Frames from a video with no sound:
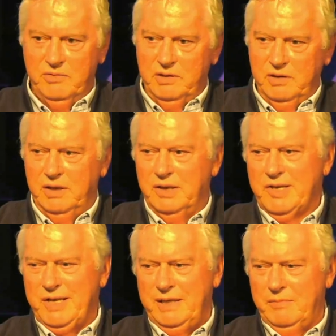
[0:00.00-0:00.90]
were doing
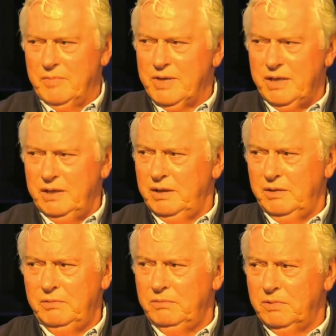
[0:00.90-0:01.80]
exams, he
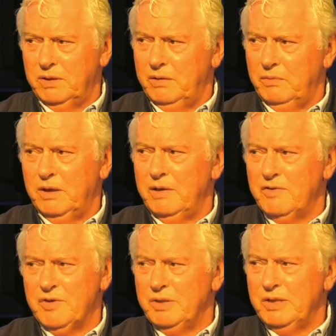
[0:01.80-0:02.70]
knew what their
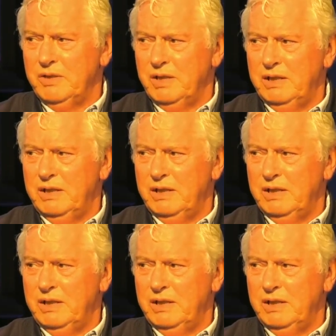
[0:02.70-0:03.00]
wives were doing.